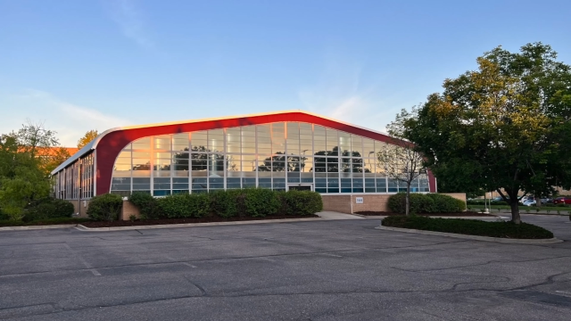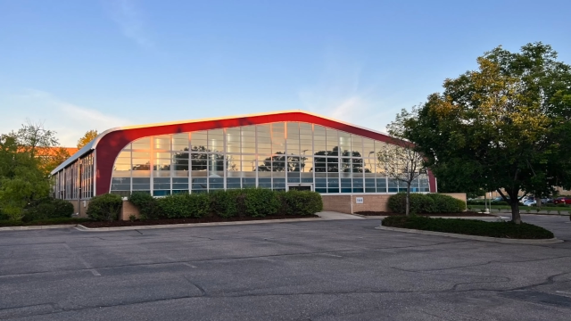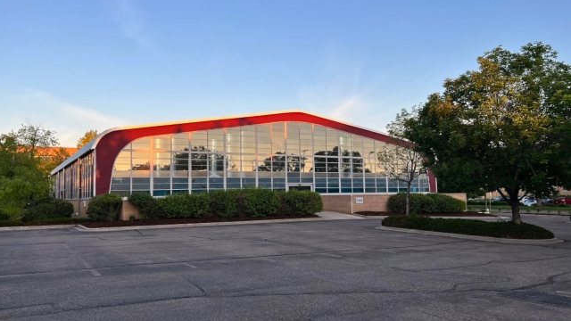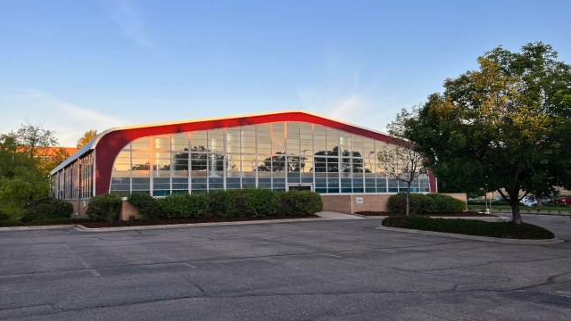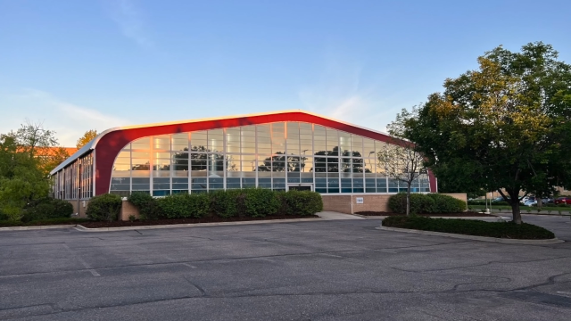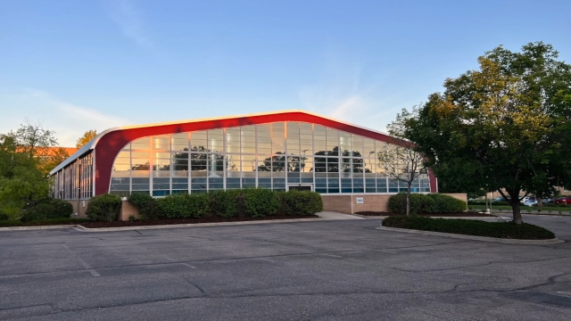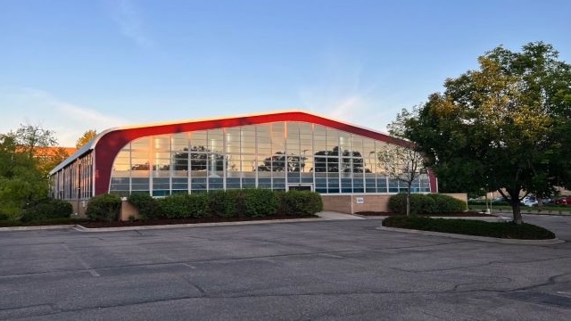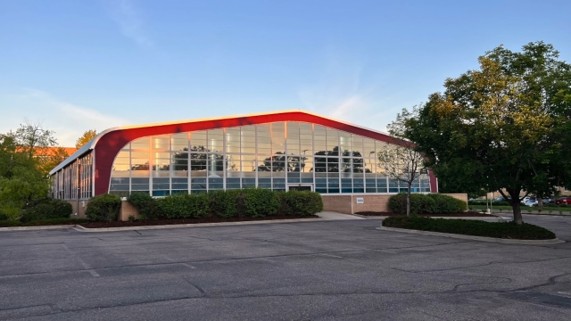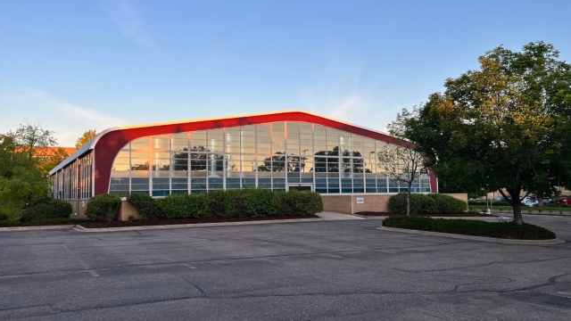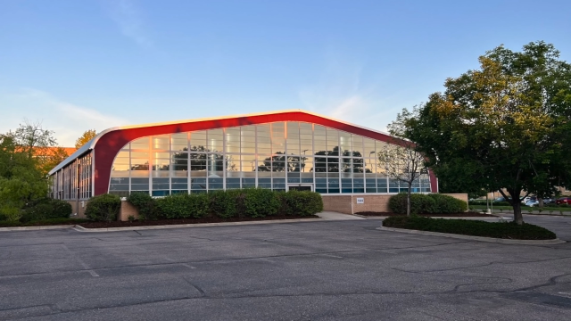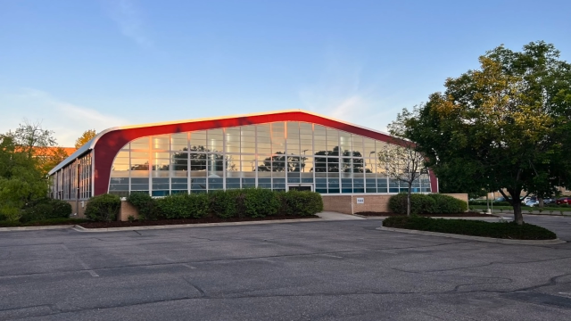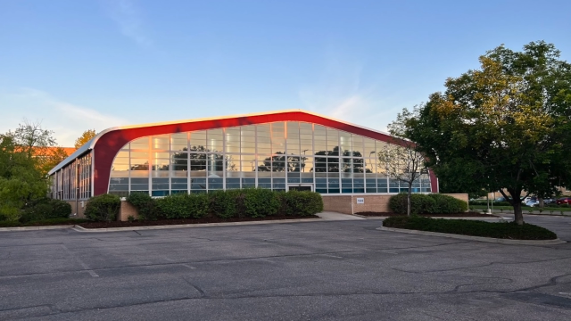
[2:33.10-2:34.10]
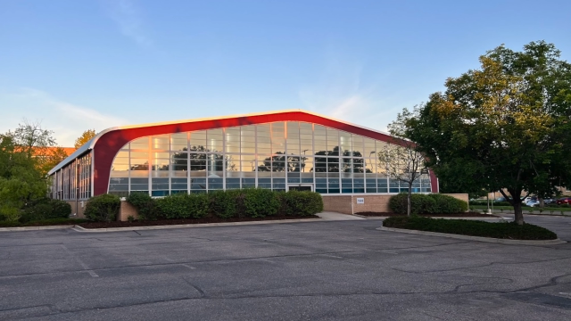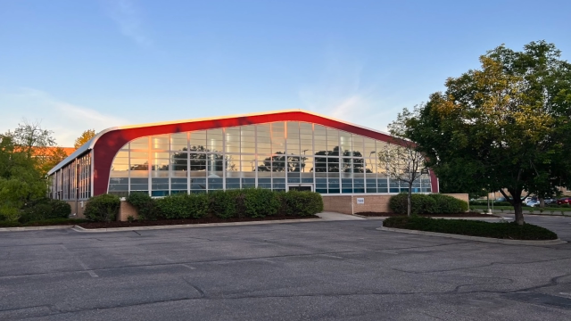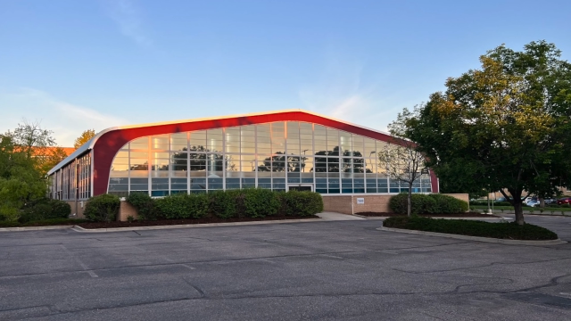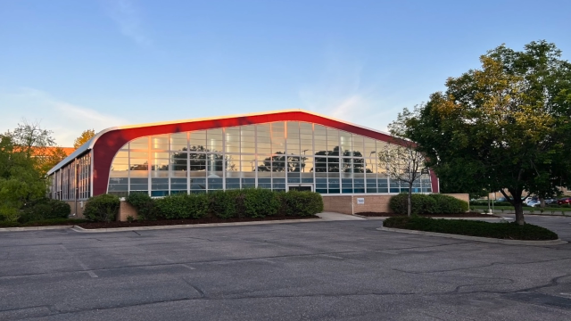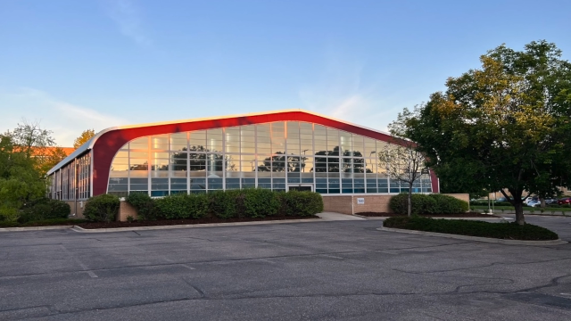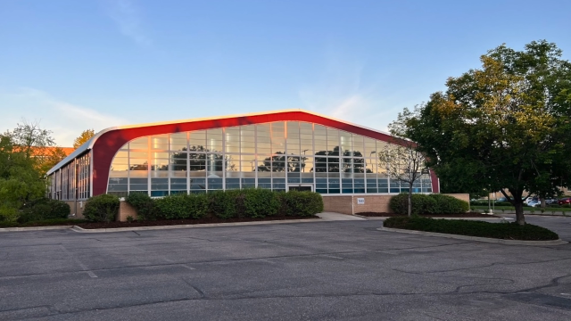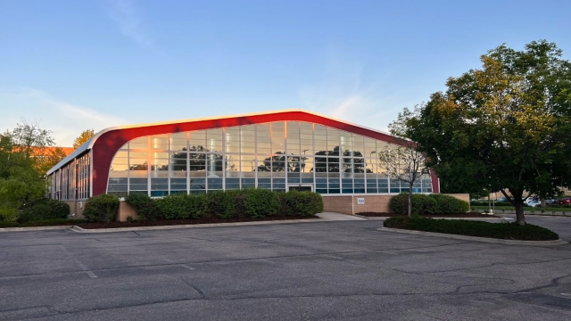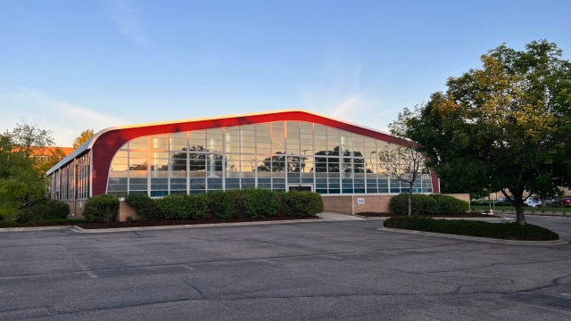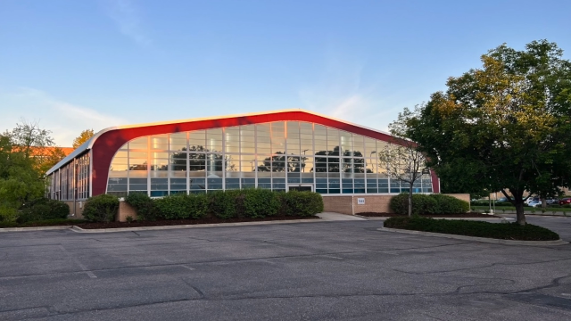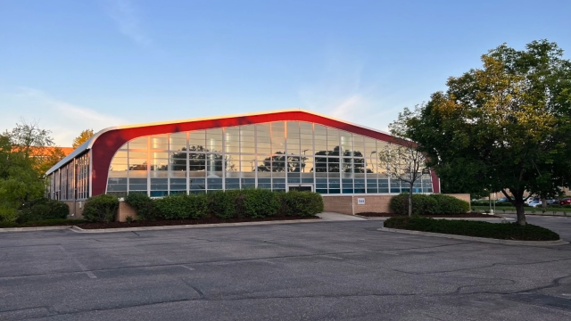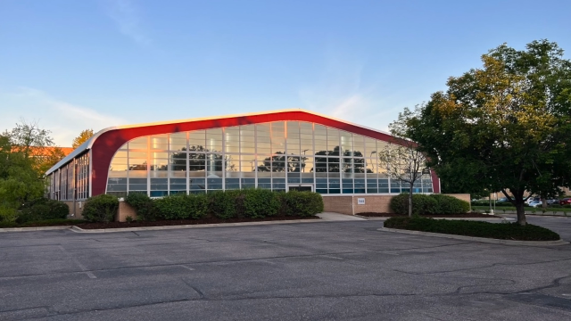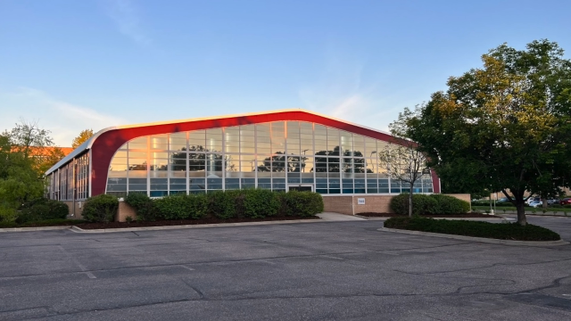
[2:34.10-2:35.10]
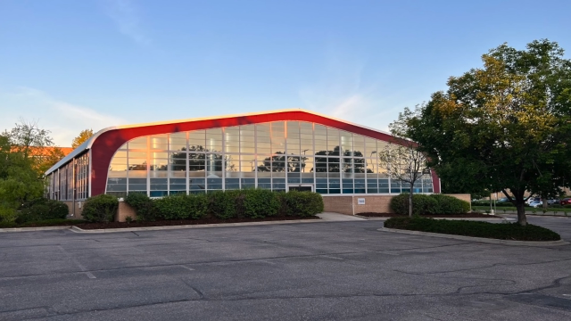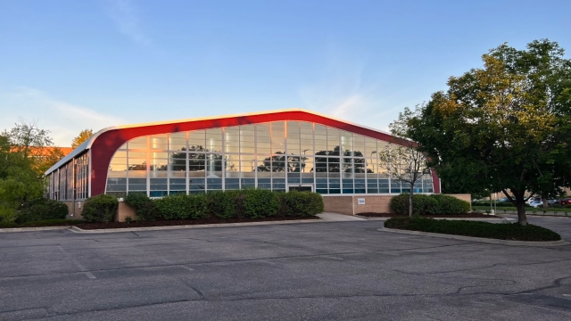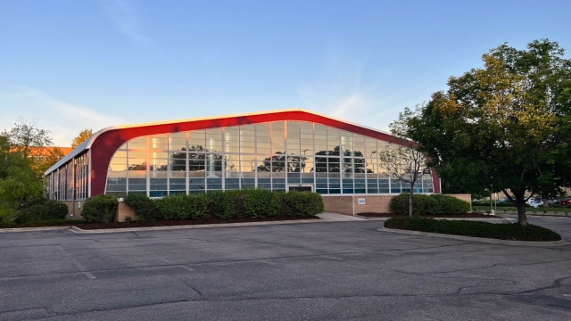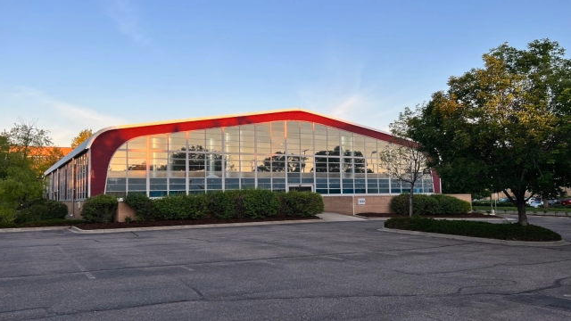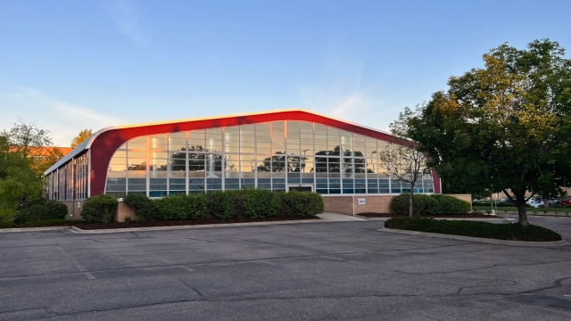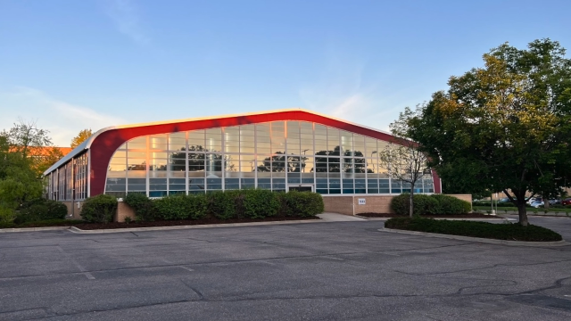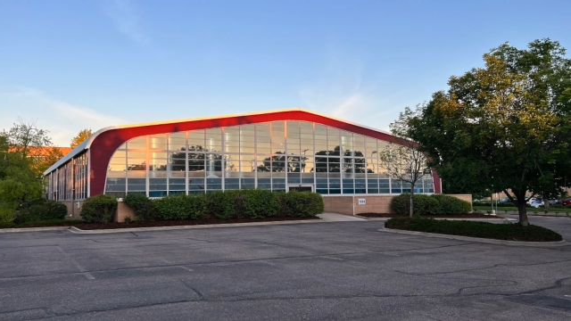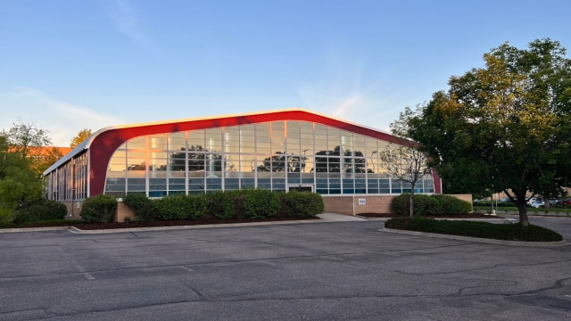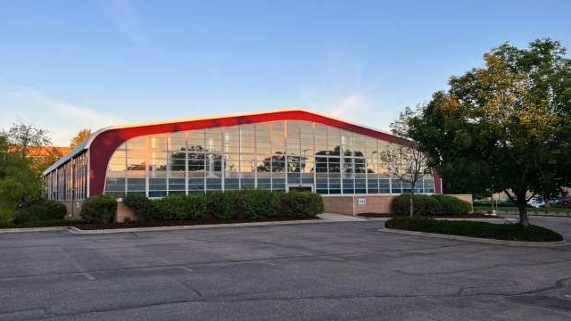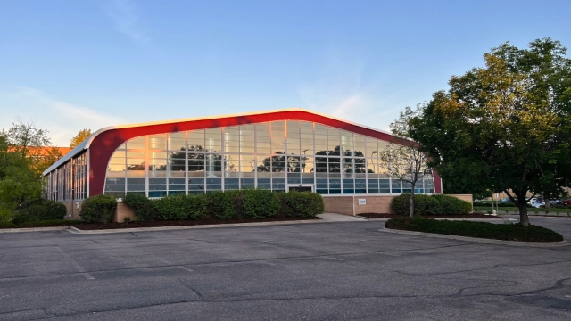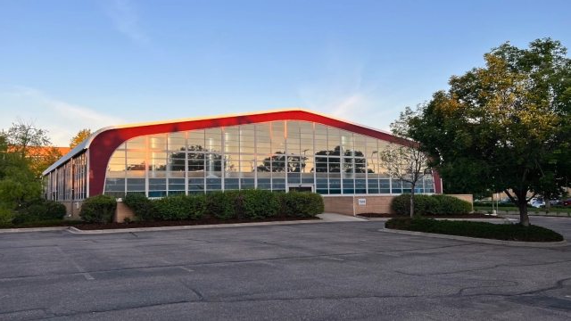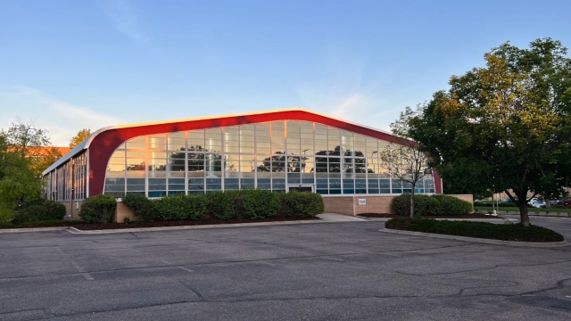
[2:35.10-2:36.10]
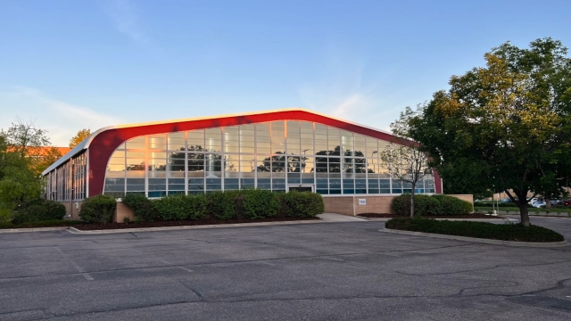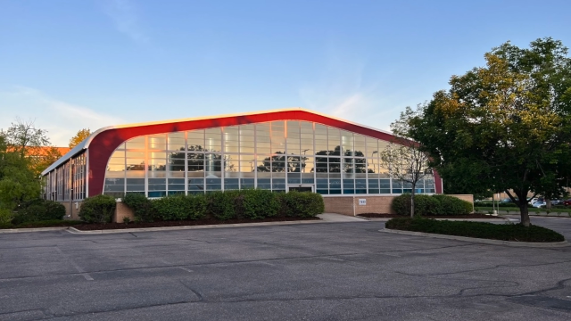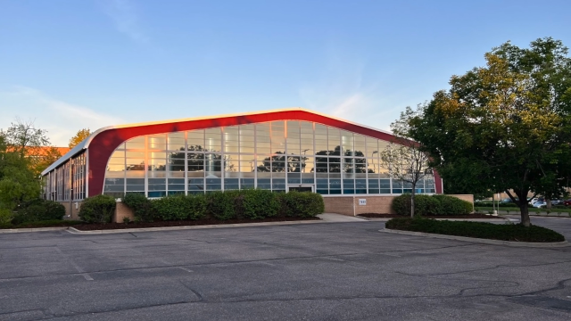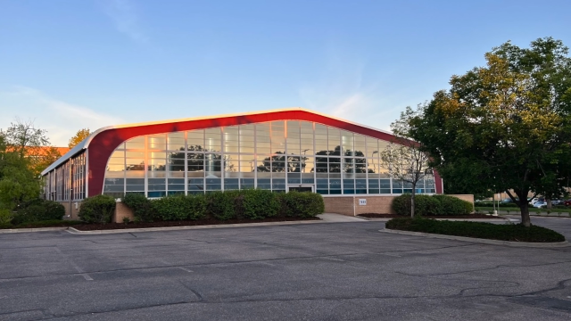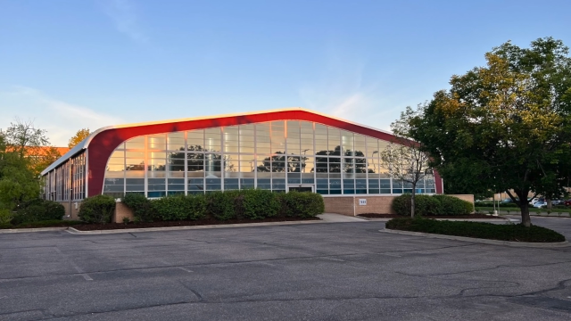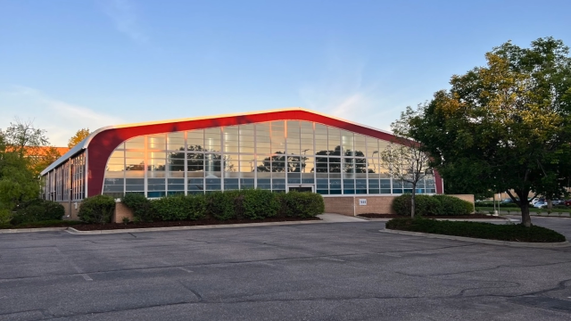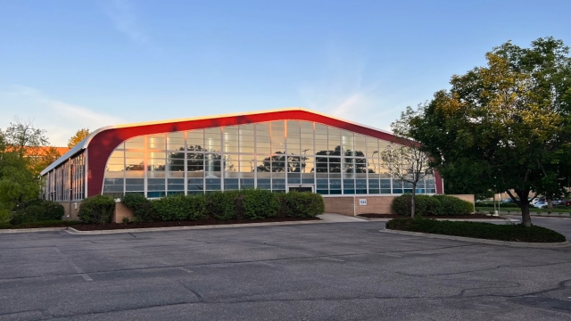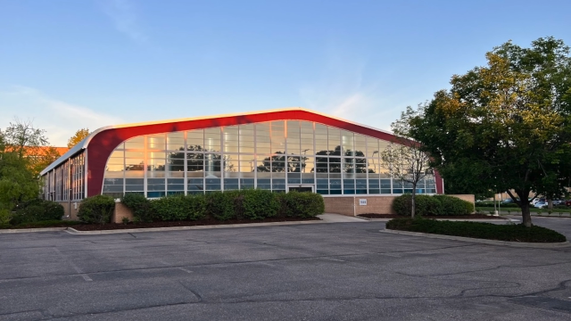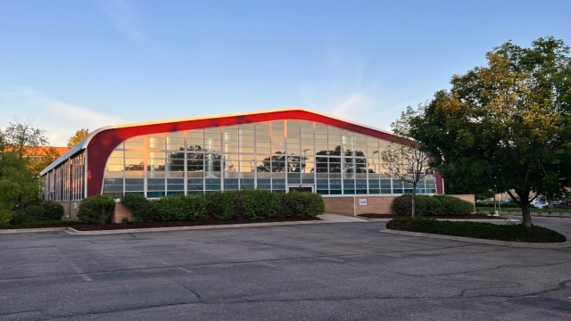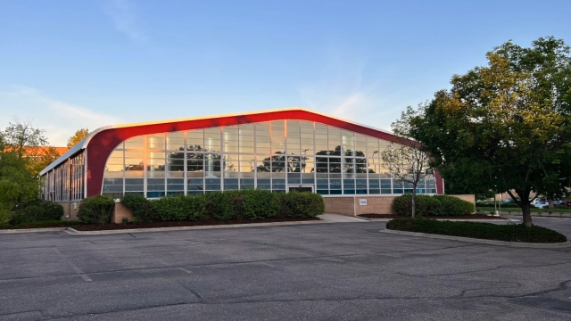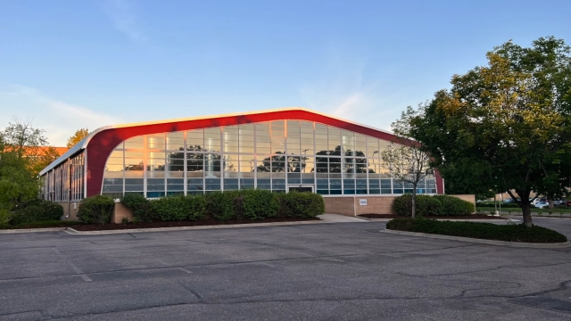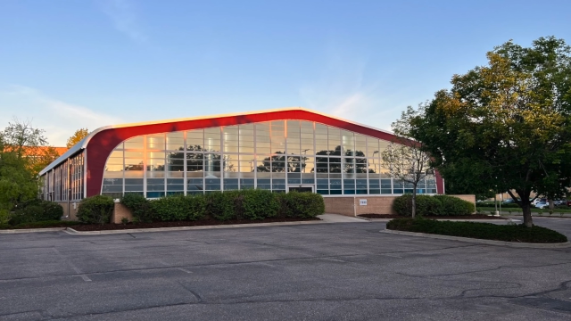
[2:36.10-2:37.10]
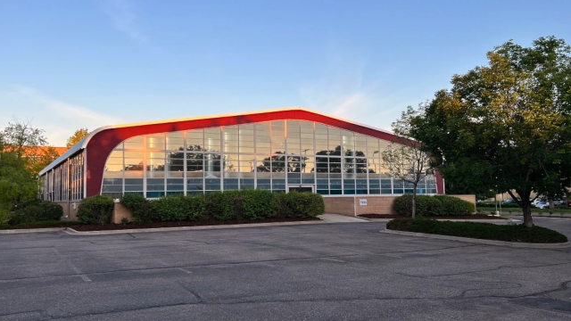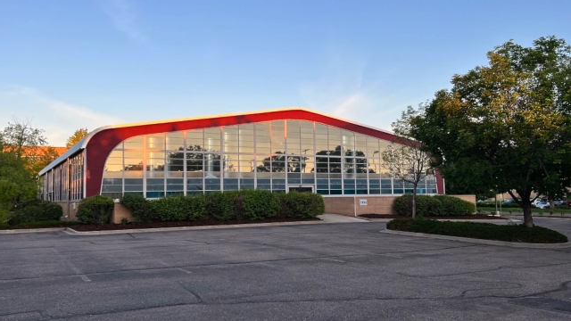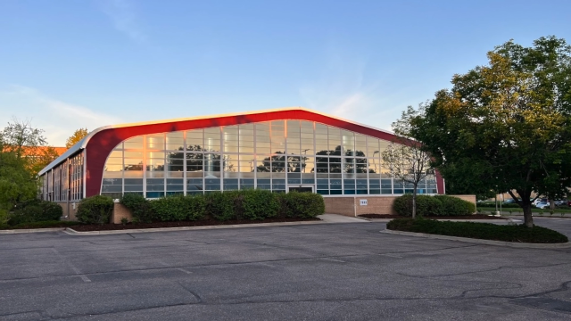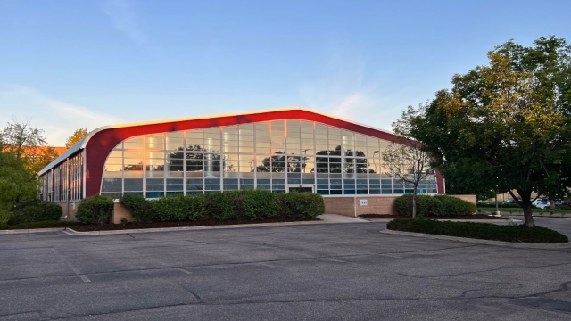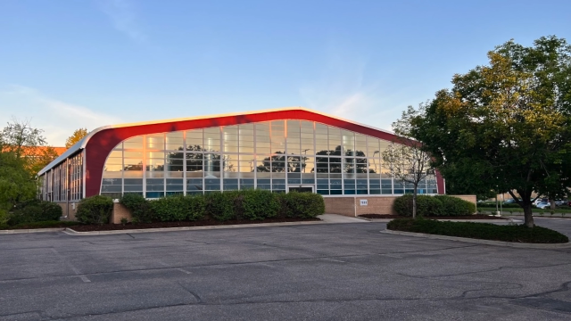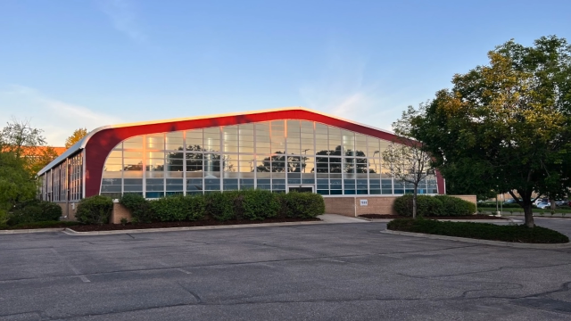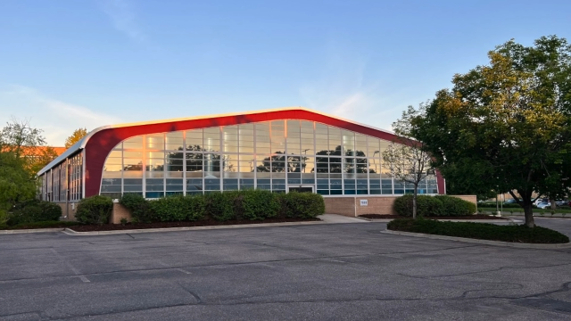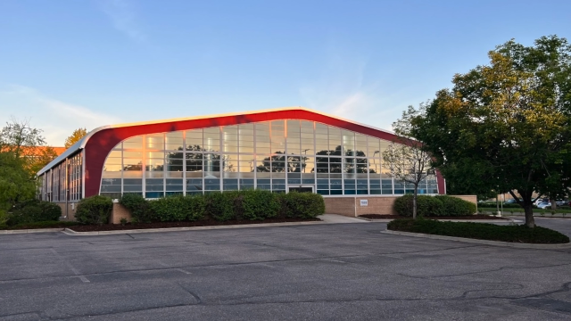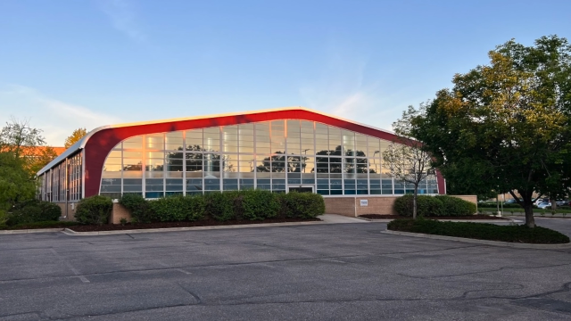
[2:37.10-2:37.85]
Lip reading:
No face is visible, so there are no lips to read.